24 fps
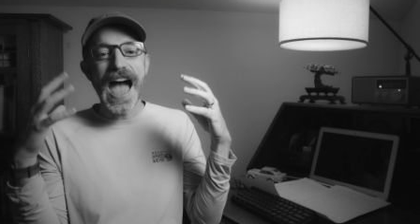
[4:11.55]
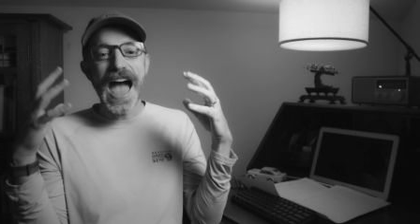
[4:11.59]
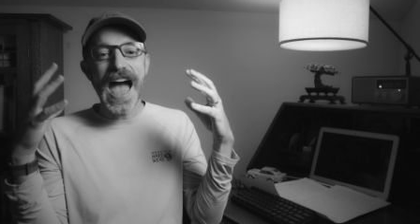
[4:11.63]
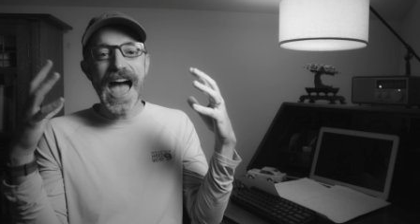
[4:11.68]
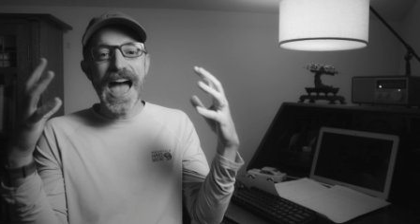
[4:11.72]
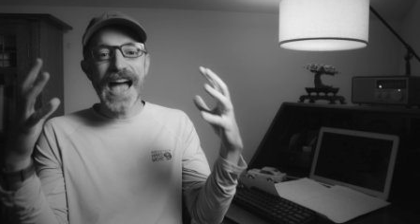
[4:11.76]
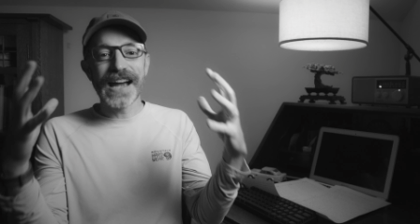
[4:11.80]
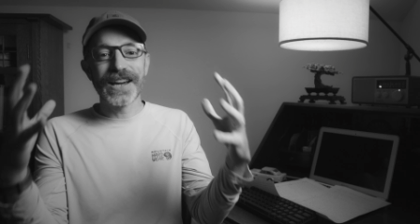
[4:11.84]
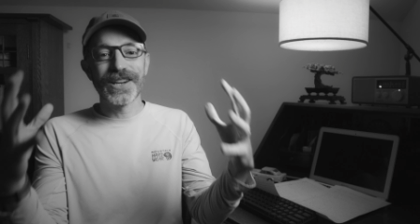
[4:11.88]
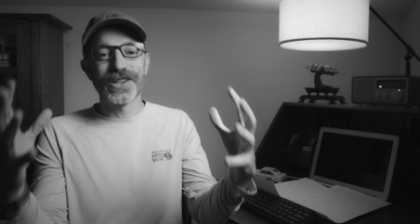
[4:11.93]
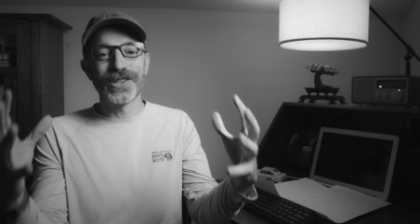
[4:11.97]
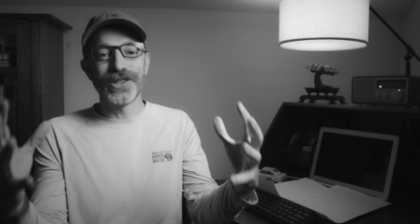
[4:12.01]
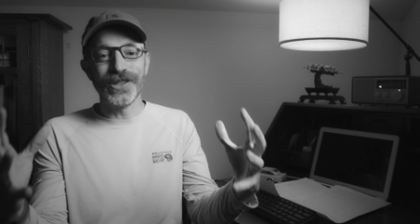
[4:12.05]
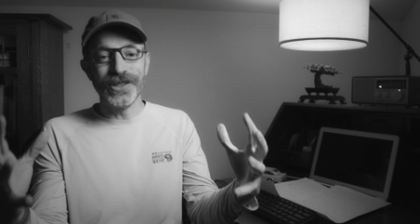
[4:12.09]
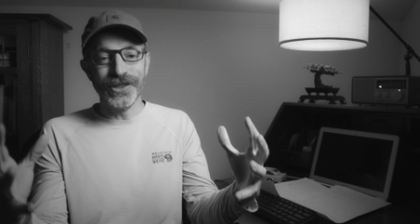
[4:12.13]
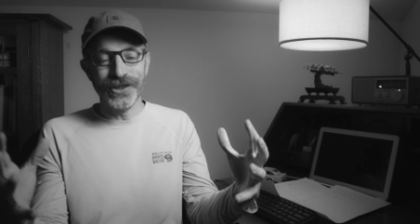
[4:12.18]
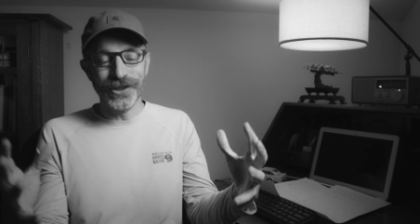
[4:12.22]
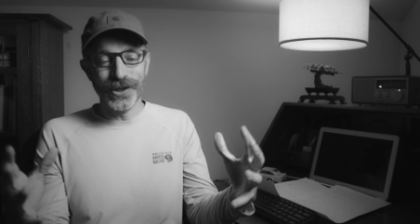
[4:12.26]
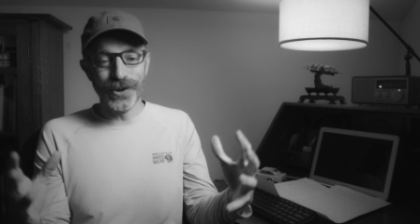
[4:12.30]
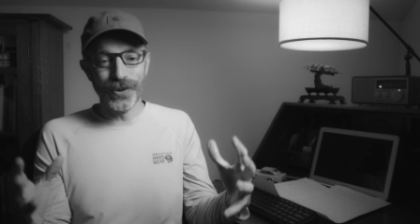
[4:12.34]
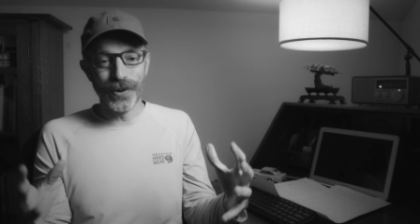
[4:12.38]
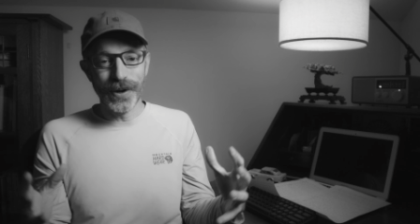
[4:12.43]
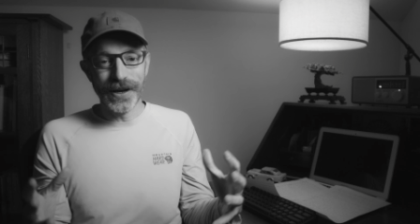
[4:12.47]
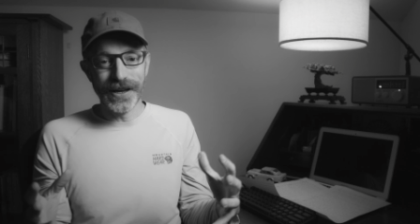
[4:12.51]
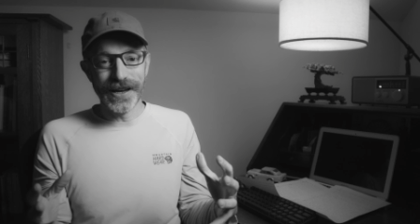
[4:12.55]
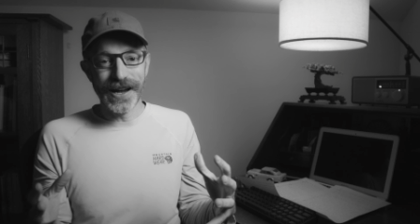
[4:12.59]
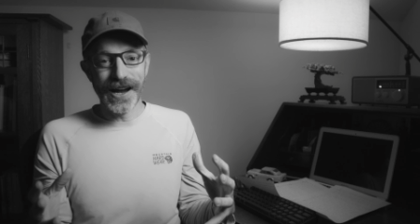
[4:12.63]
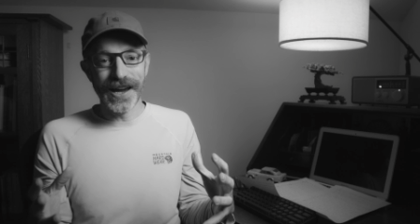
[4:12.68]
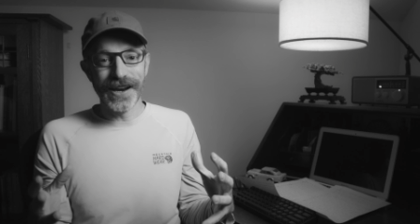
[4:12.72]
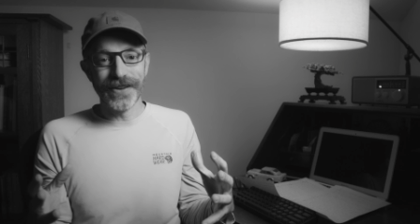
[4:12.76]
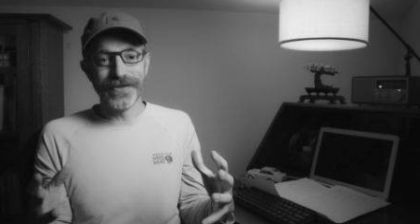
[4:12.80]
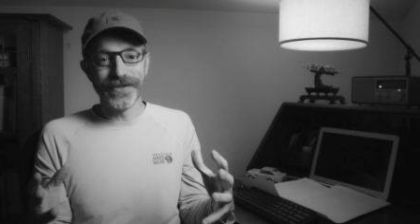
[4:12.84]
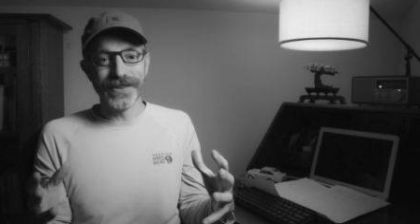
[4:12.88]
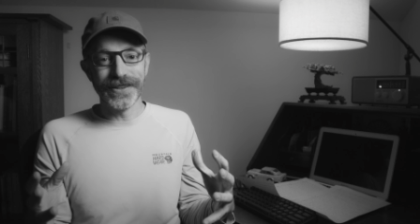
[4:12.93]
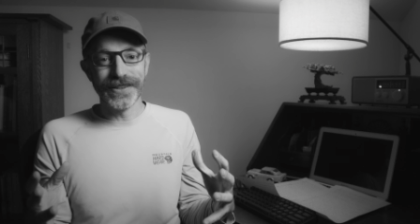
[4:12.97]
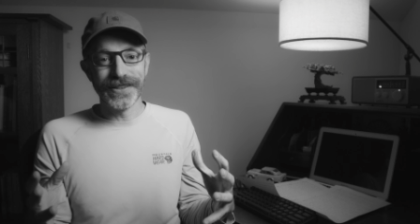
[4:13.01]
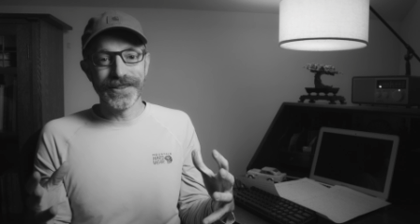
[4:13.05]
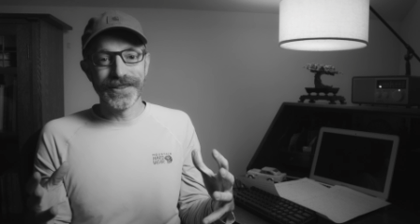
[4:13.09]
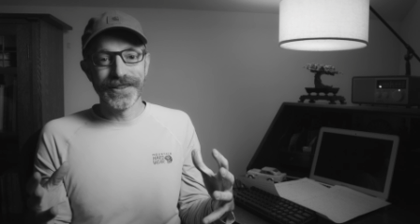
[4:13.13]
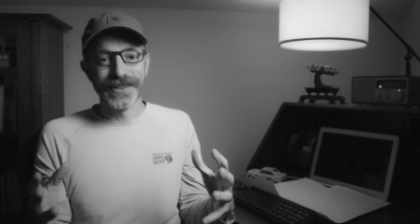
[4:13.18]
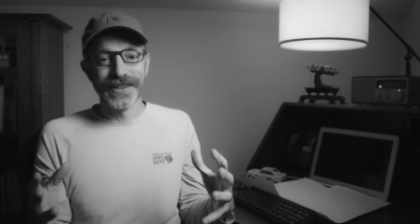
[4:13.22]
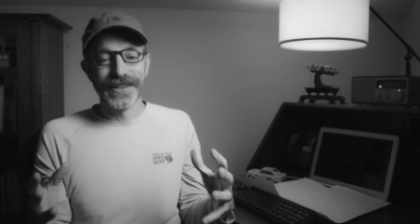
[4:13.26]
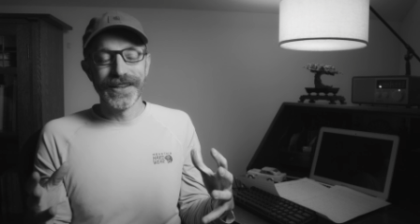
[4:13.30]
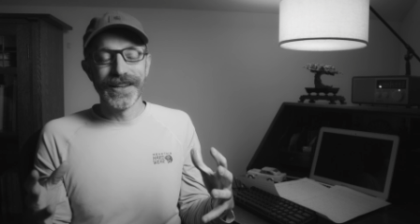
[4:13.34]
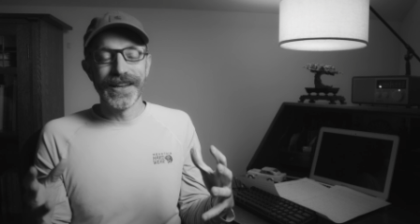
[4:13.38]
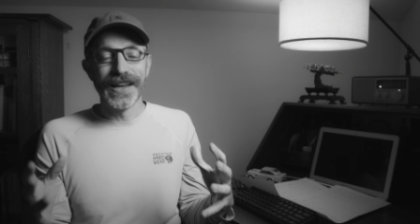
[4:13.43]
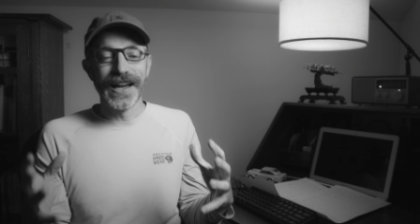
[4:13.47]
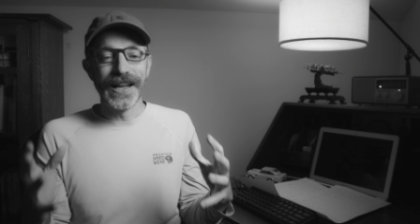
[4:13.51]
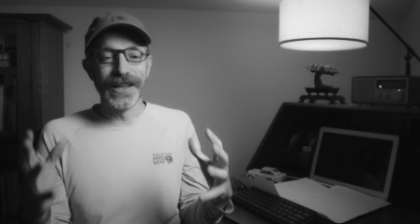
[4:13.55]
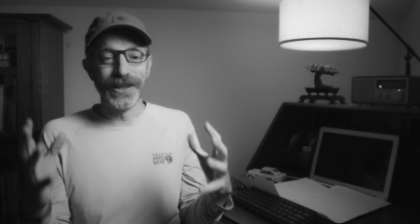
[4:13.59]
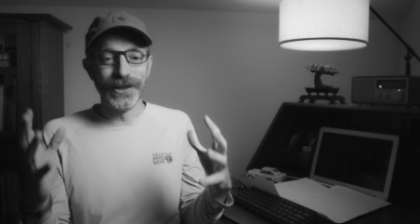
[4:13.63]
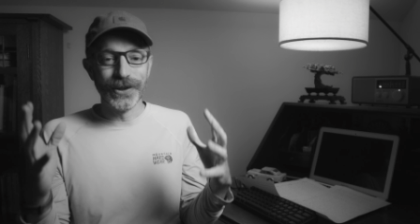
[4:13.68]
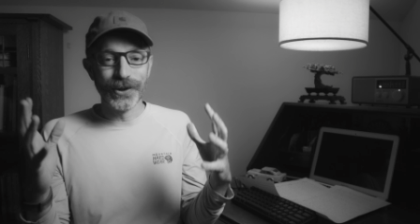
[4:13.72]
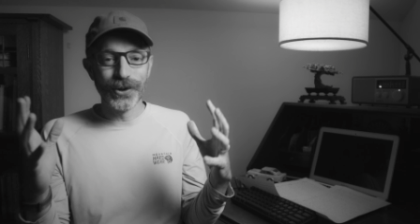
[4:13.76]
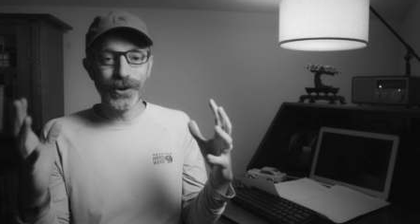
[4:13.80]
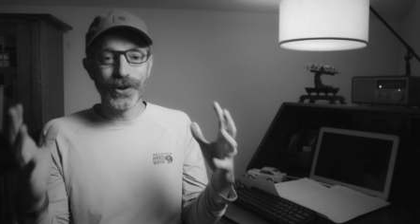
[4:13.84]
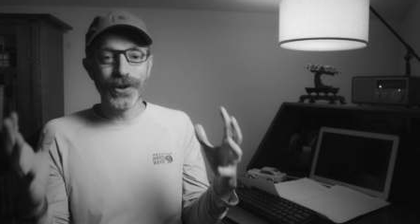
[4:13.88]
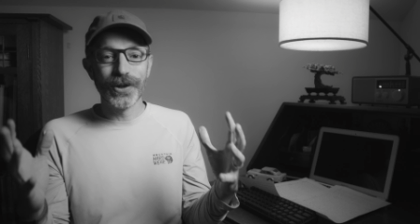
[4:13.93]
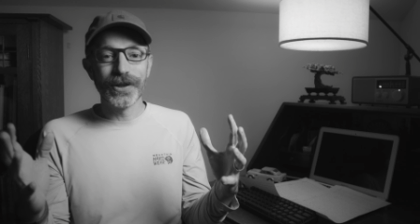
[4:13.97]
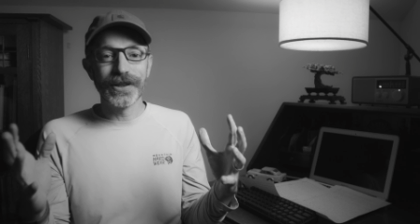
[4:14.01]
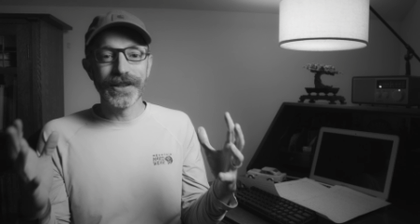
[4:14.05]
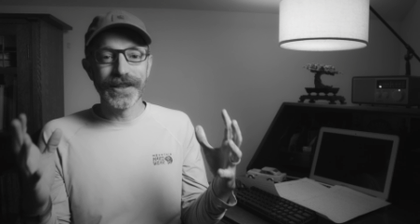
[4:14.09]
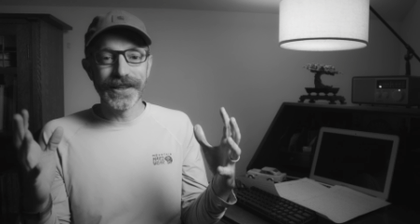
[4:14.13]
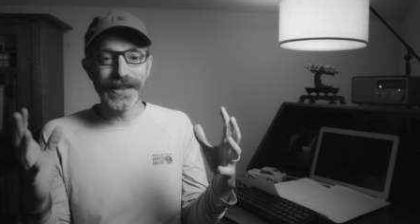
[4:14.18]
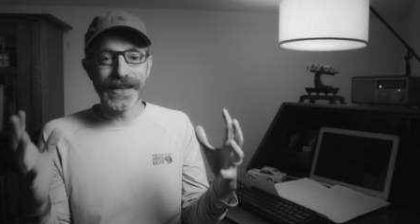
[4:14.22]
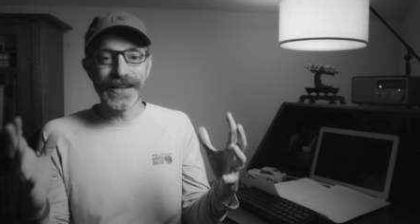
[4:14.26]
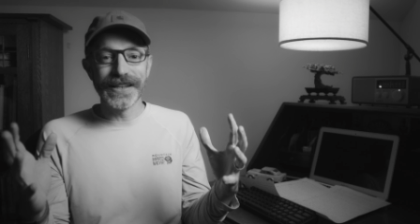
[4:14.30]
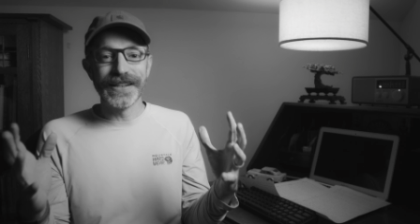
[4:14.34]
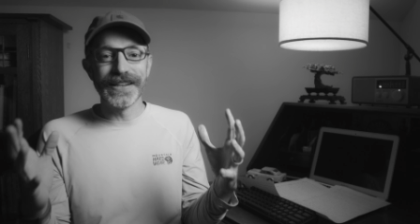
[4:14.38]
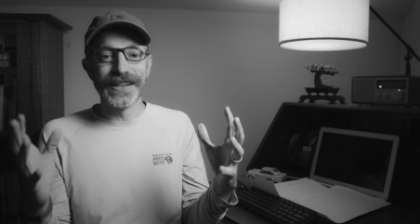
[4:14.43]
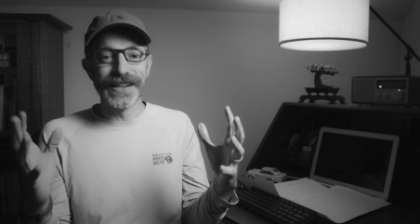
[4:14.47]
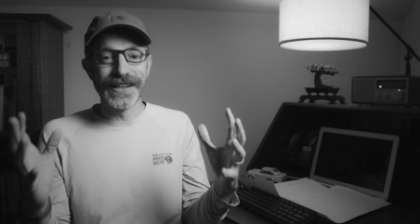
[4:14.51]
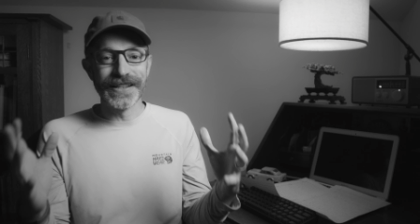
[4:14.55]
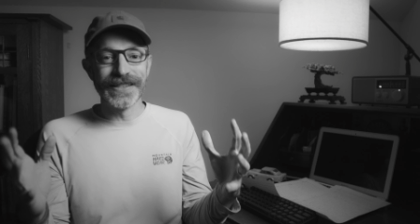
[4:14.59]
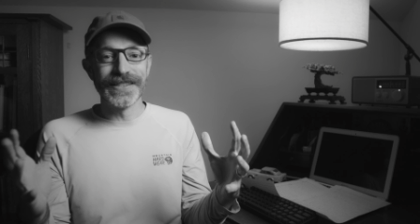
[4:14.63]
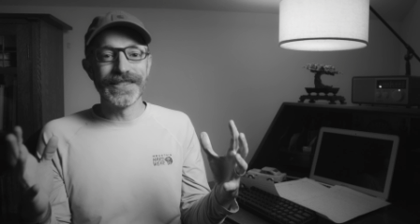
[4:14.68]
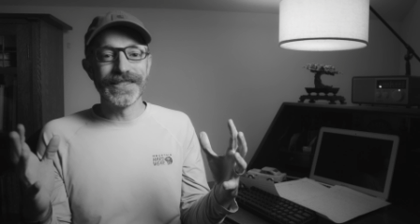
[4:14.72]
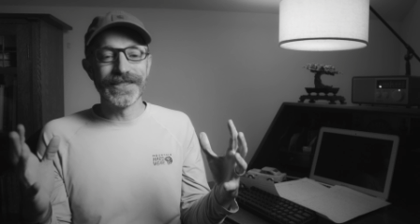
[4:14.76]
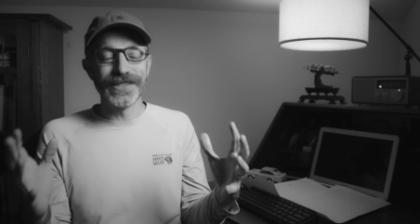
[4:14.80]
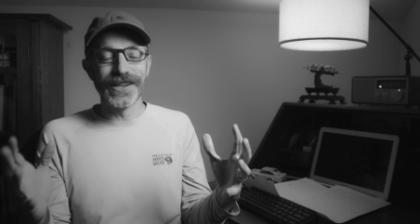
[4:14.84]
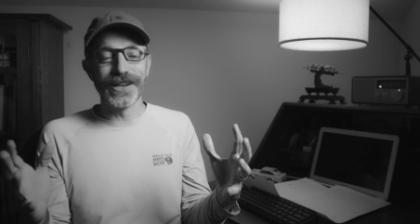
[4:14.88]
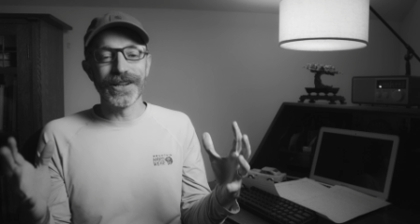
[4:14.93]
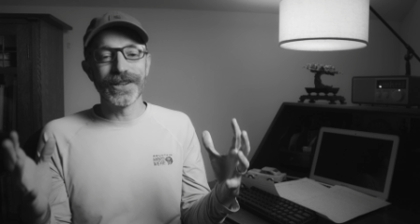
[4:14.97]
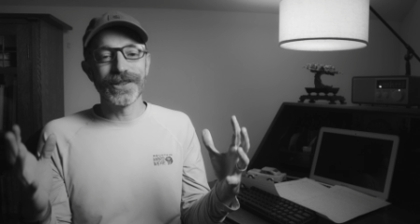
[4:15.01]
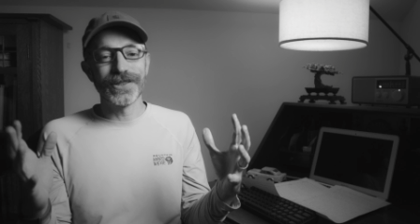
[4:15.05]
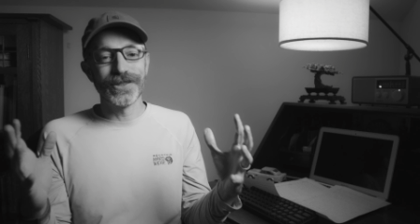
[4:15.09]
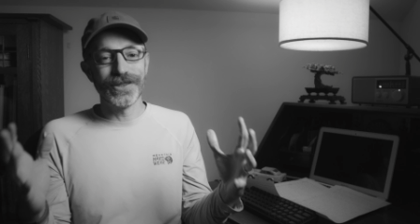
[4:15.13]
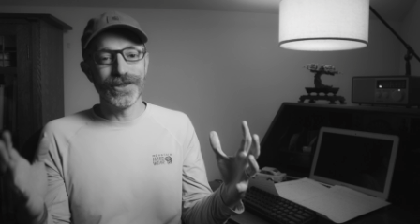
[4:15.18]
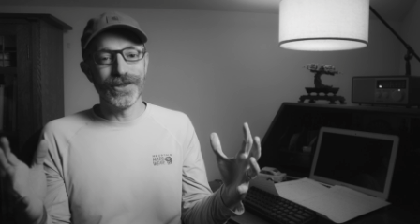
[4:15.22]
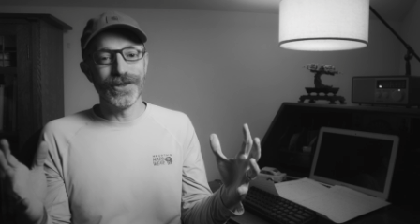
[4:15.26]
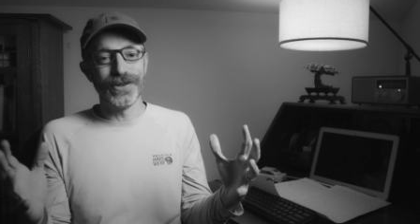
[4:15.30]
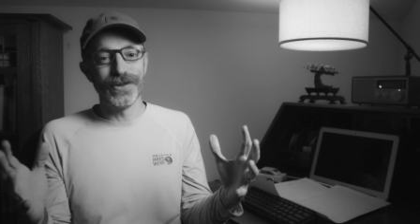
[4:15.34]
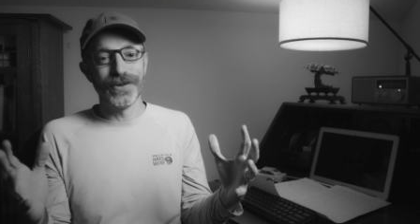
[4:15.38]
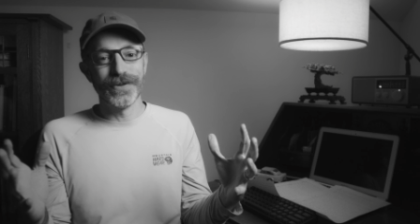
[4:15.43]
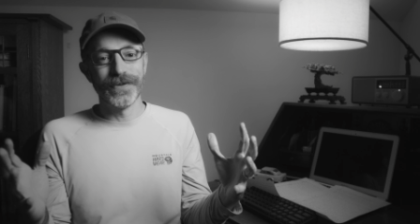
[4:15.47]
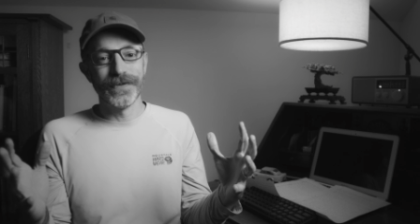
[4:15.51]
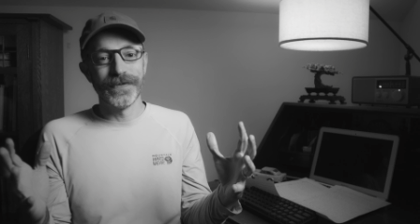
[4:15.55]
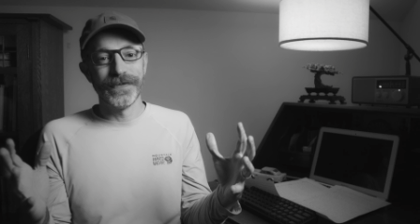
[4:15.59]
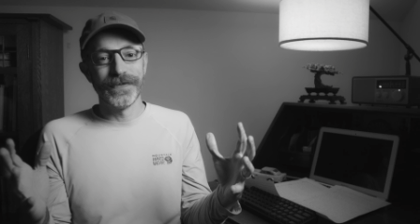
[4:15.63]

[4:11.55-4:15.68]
action your way out of it and you'll get unstuck too.